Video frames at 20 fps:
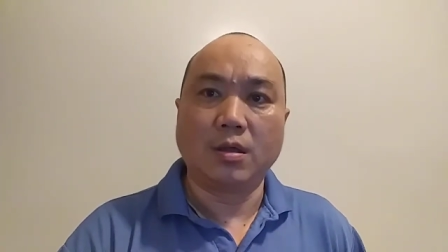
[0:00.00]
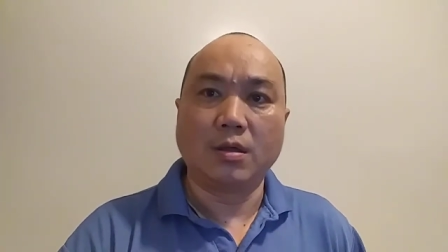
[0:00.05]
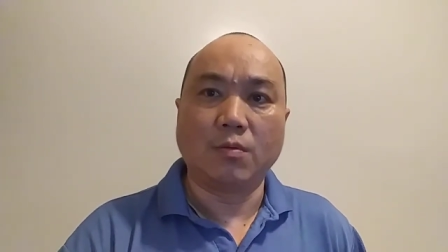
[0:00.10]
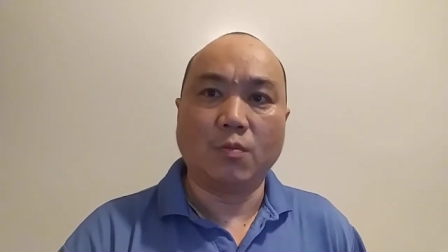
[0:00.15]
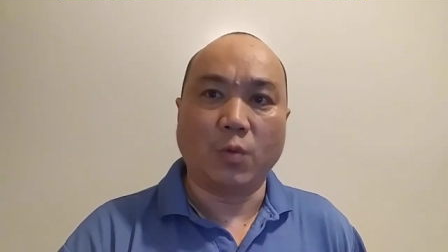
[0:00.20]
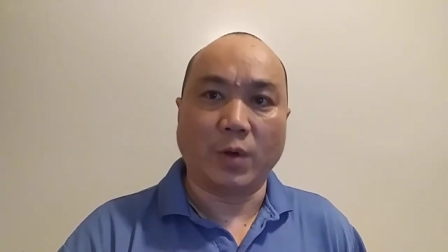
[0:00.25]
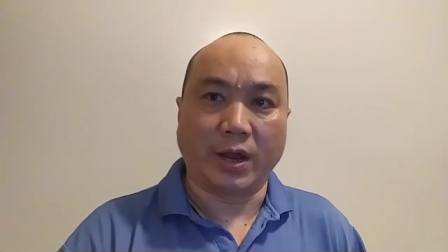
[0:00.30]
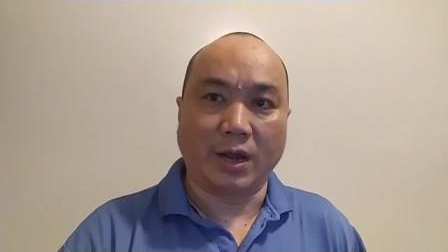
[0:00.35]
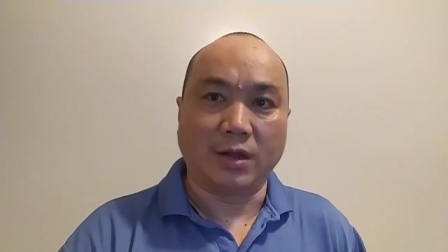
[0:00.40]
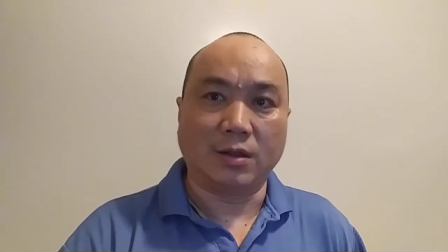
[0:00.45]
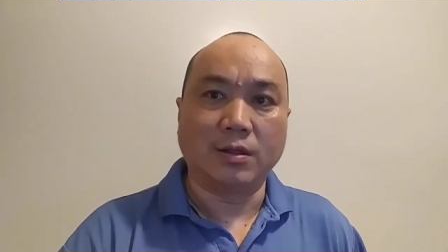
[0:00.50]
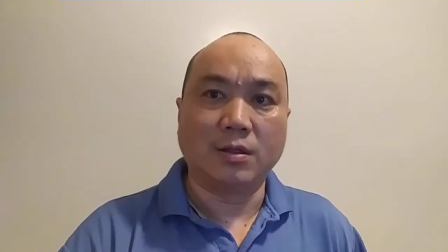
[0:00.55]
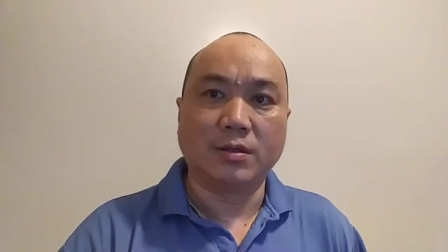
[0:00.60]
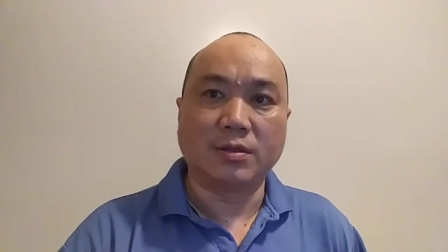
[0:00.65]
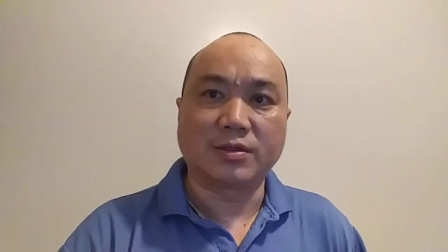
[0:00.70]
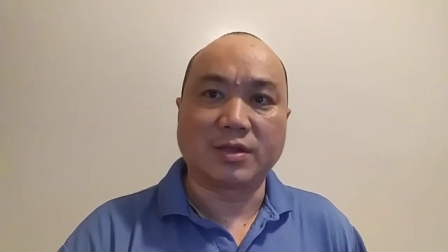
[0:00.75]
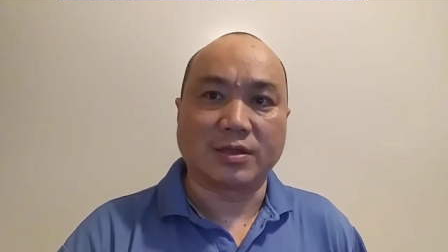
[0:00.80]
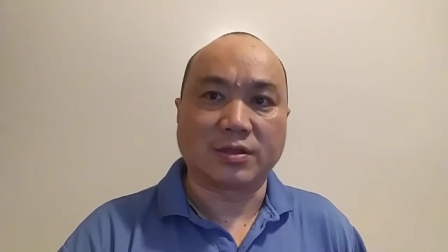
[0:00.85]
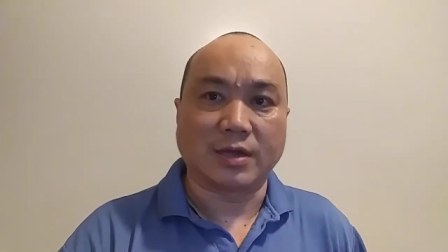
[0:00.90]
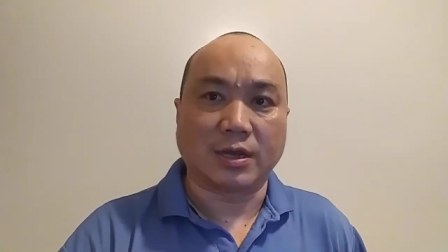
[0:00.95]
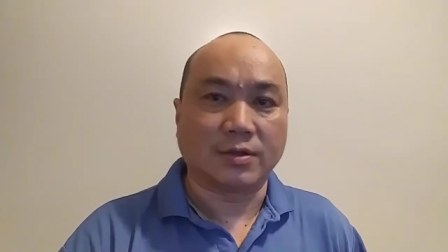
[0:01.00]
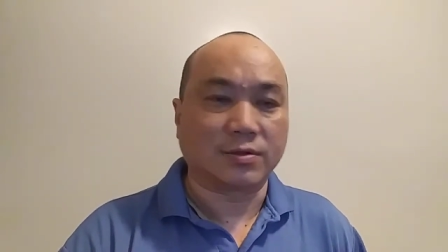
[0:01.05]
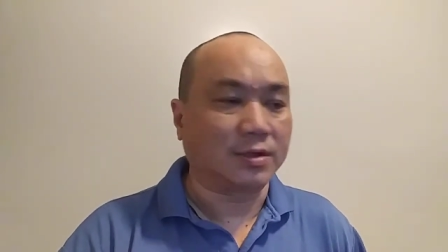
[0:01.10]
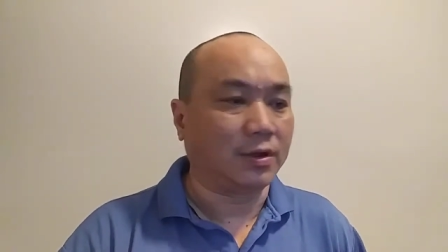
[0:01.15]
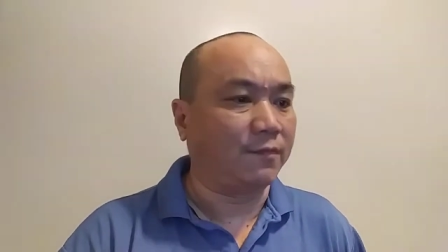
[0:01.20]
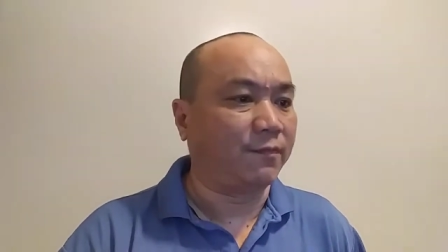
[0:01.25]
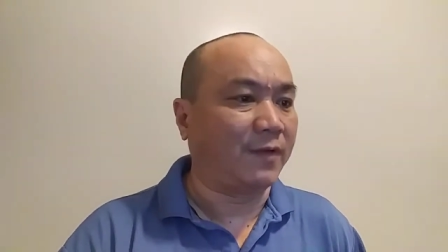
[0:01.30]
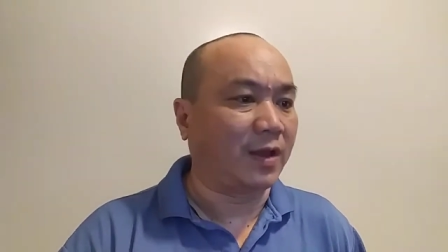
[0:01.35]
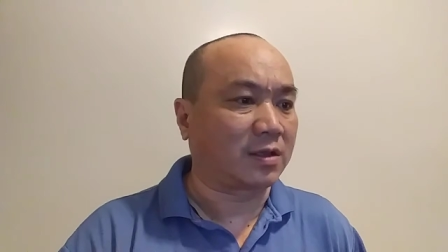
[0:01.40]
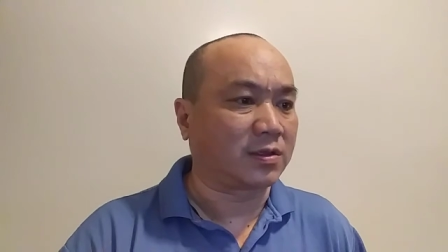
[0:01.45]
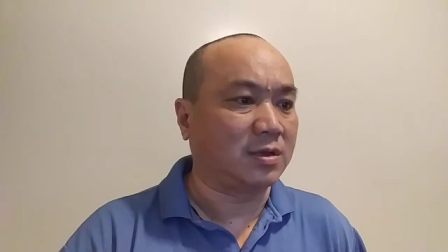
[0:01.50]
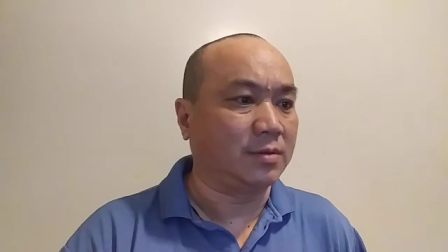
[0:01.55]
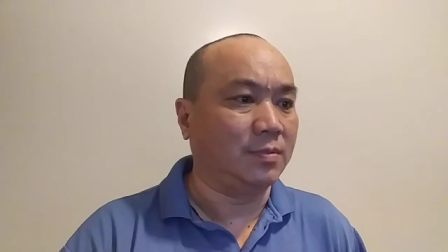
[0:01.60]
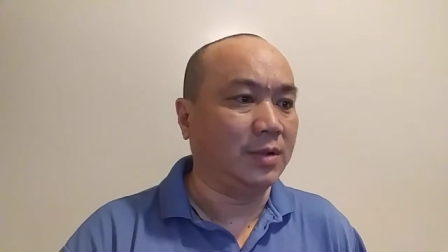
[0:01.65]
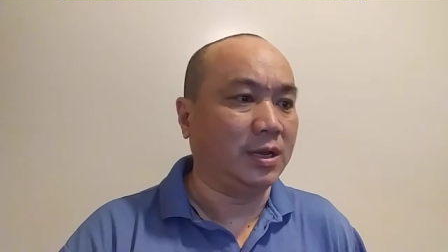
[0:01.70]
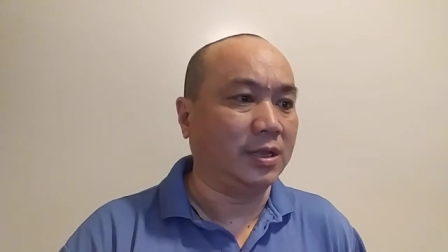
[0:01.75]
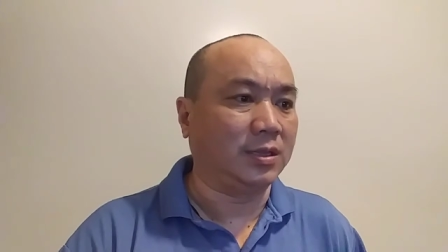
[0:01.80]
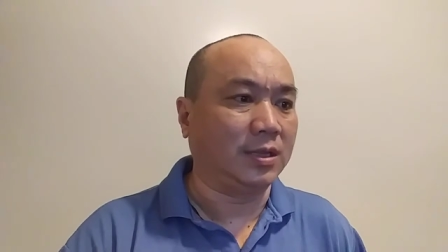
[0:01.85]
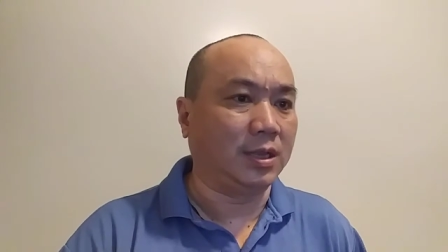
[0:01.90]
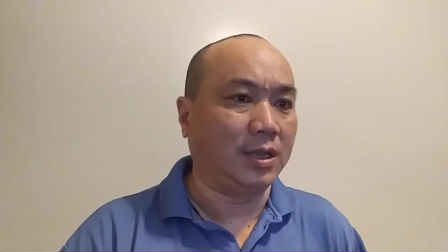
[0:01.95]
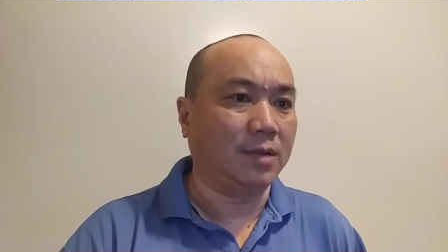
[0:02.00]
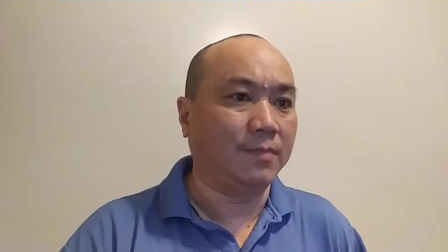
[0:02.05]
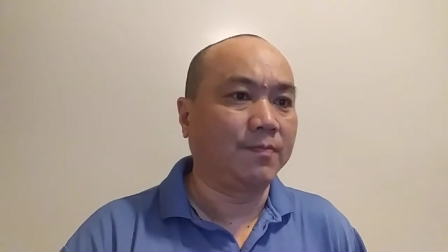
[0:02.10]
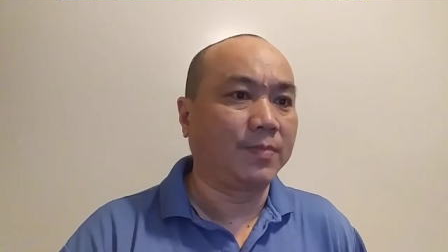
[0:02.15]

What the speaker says: well, such as flexibility.